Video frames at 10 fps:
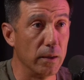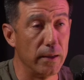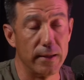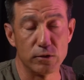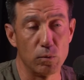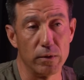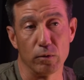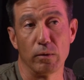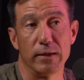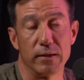And that's one of the
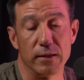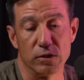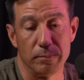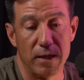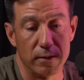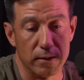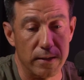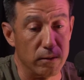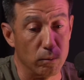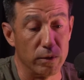great things about,
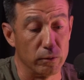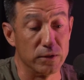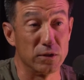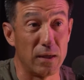and one of the reasons